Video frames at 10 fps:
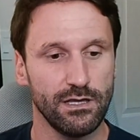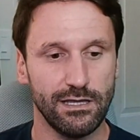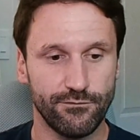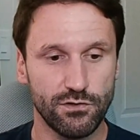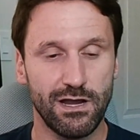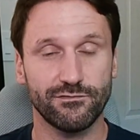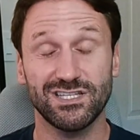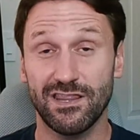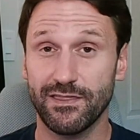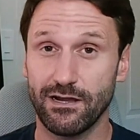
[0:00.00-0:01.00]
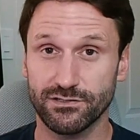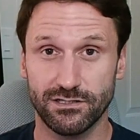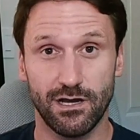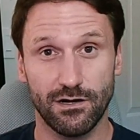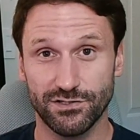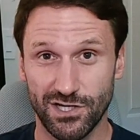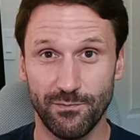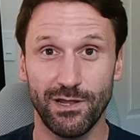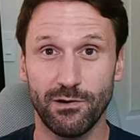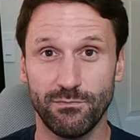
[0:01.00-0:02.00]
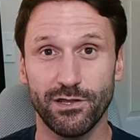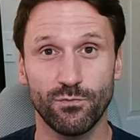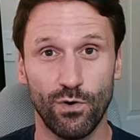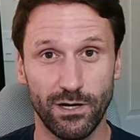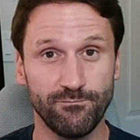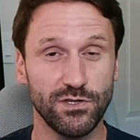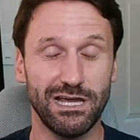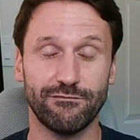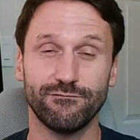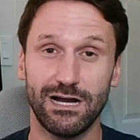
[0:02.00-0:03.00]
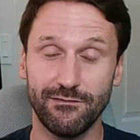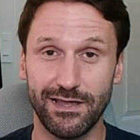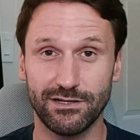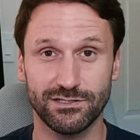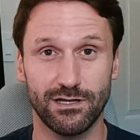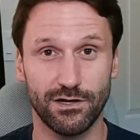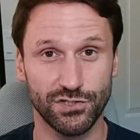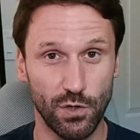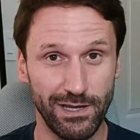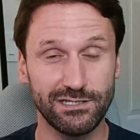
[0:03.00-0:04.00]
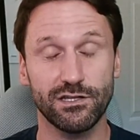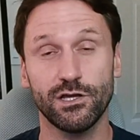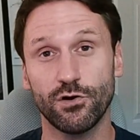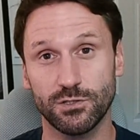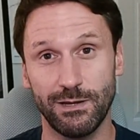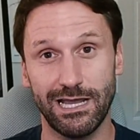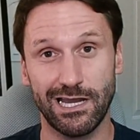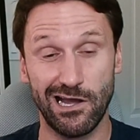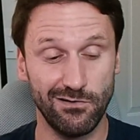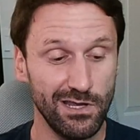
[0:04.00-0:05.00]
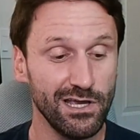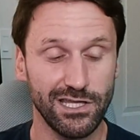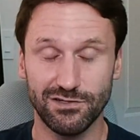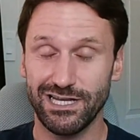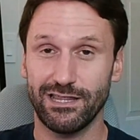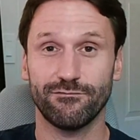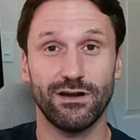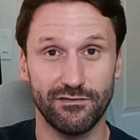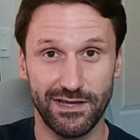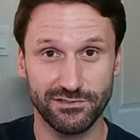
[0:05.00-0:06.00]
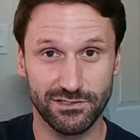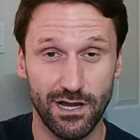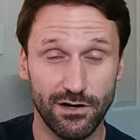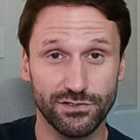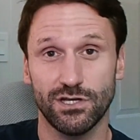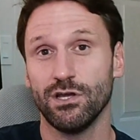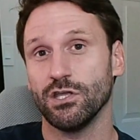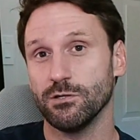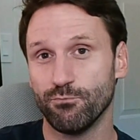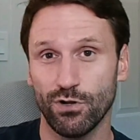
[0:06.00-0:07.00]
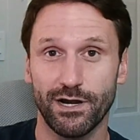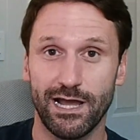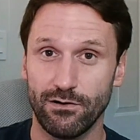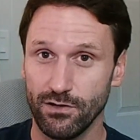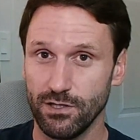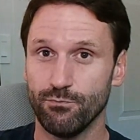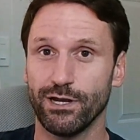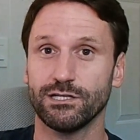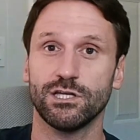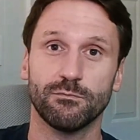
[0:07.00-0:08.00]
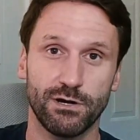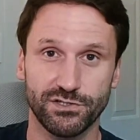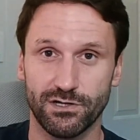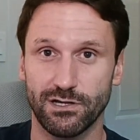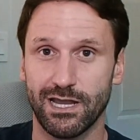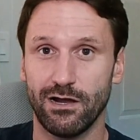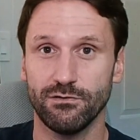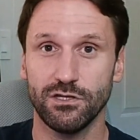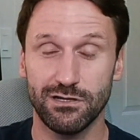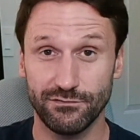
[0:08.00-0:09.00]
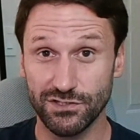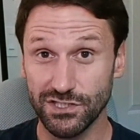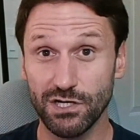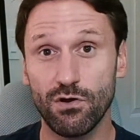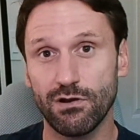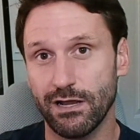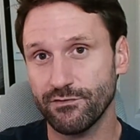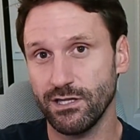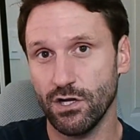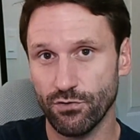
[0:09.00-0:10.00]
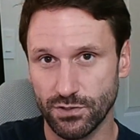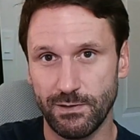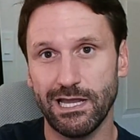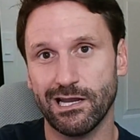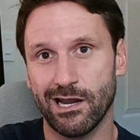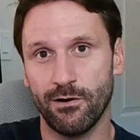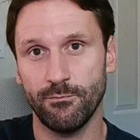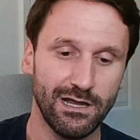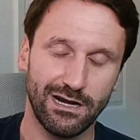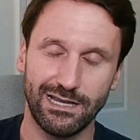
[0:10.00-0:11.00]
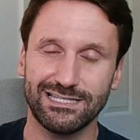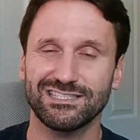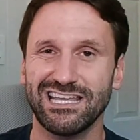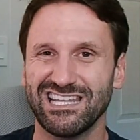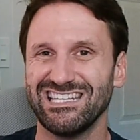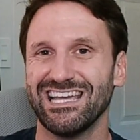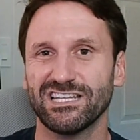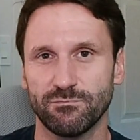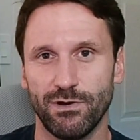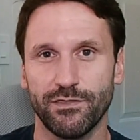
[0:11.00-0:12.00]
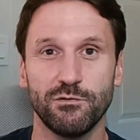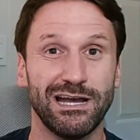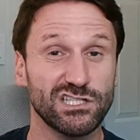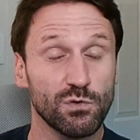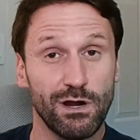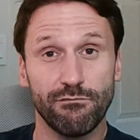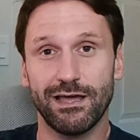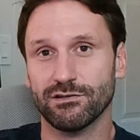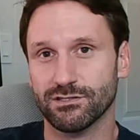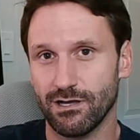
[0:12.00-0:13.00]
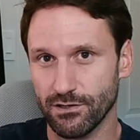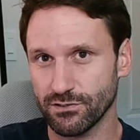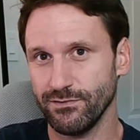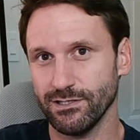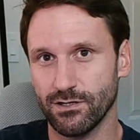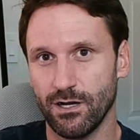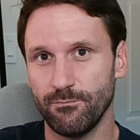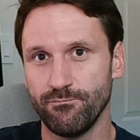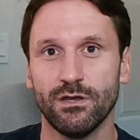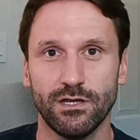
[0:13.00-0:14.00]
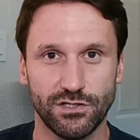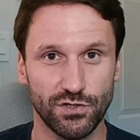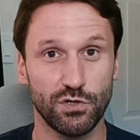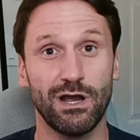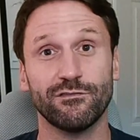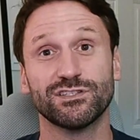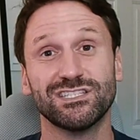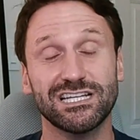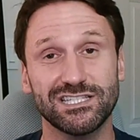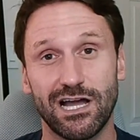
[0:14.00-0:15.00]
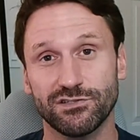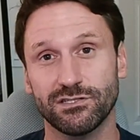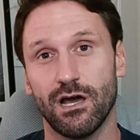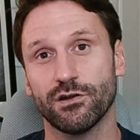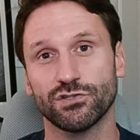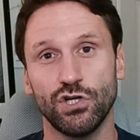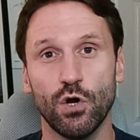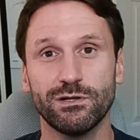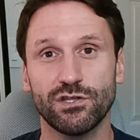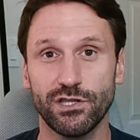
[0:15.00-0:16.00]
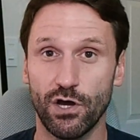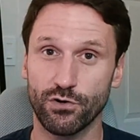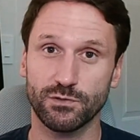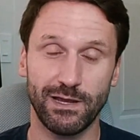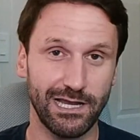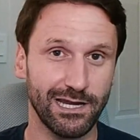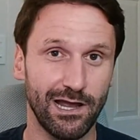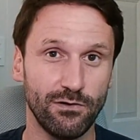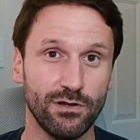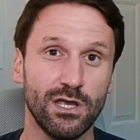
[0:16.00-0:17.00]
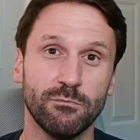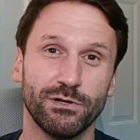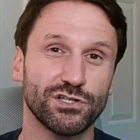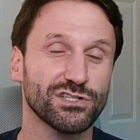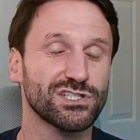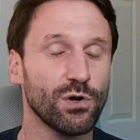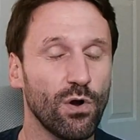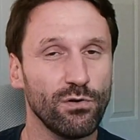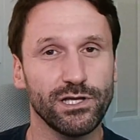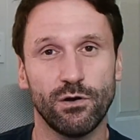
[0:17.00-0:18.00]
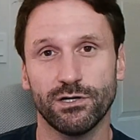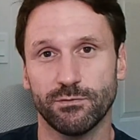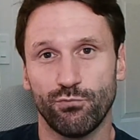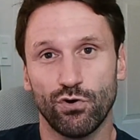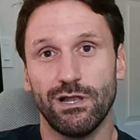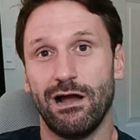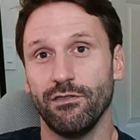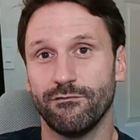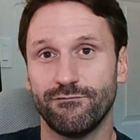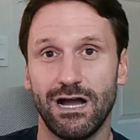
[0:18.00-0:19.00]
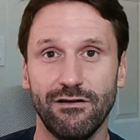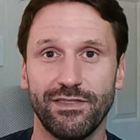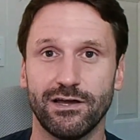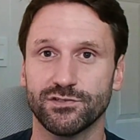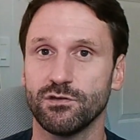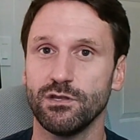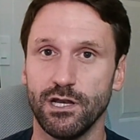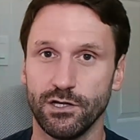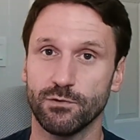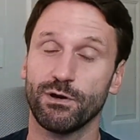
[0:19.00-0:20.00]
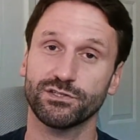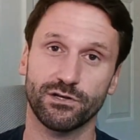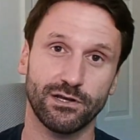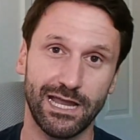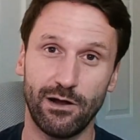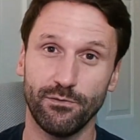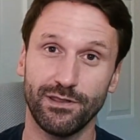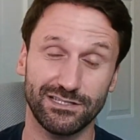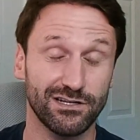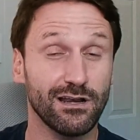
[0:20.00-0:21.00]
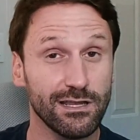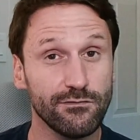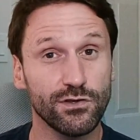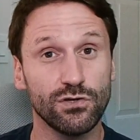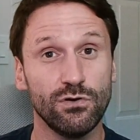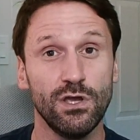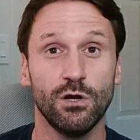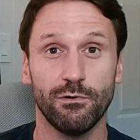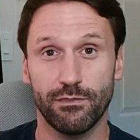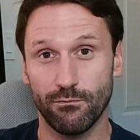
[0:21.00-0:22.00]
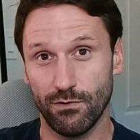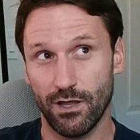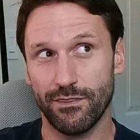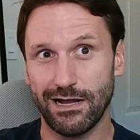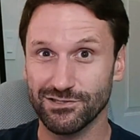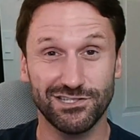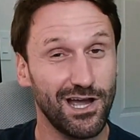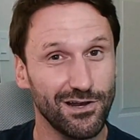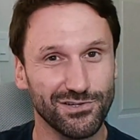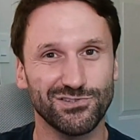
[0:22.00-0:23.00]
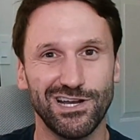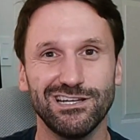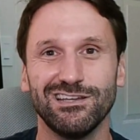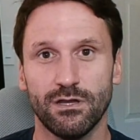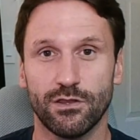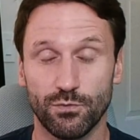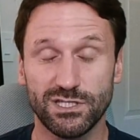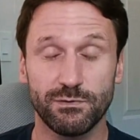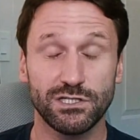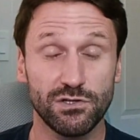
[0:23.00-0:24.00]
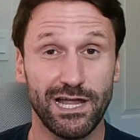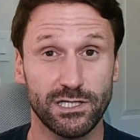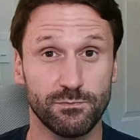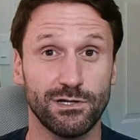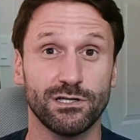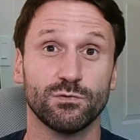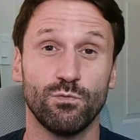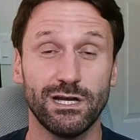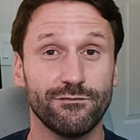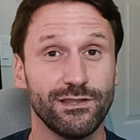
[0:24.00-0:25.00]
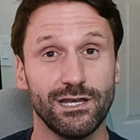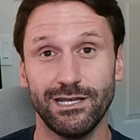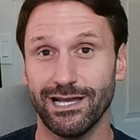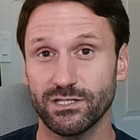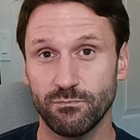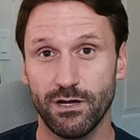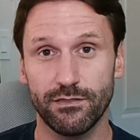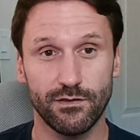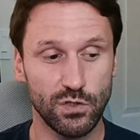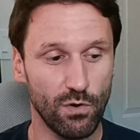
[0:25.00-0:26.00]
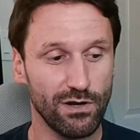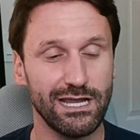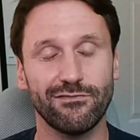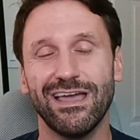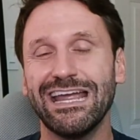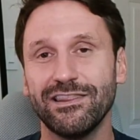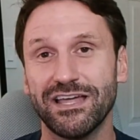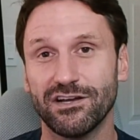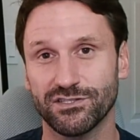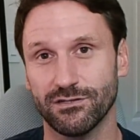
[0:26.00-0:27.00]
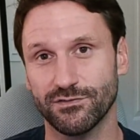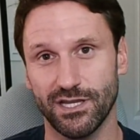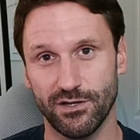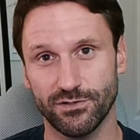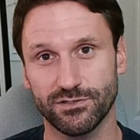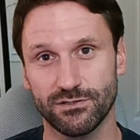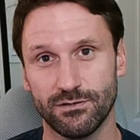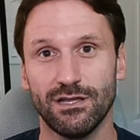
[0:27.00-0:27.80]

If you have $10,000 come in month 1, you had $5,000 go into the owner's pay account. You take that $5,000, you pull it out, you bring it to your personal account. You have 0 left in the owner's pay account. Let's say the next month you had $12,000 of income. So you'll have $6,000 go into the owner's pay account, but you're still only going to pull out the $5,000 you need in your personal account. That's going to leave you with $1,000, right? The reason we do that is because what if in the next month you only have $8,000 of sales?